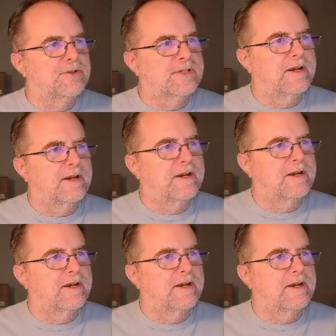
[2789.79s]
there.
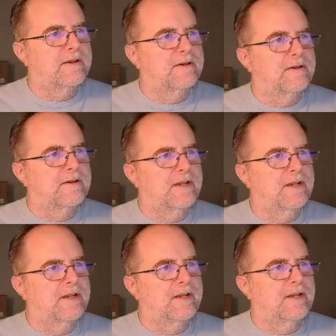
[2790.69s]
I saw the
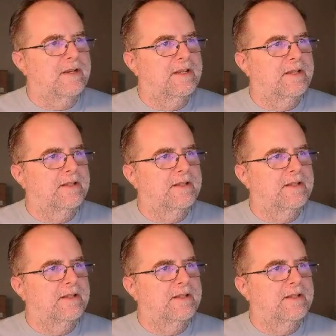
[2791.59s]
oil...